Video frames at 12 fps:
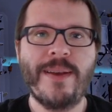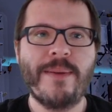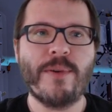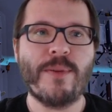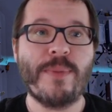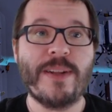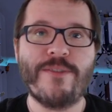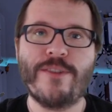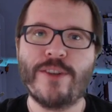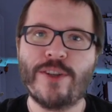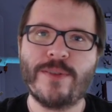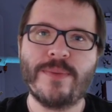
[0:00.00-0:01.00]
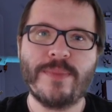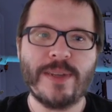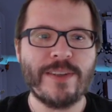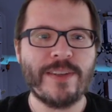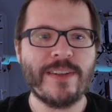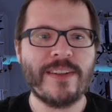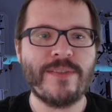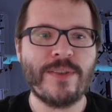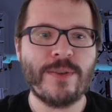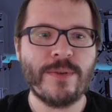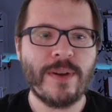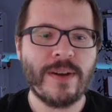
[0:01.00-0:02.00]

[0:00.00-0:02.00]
more beneficial because it gives you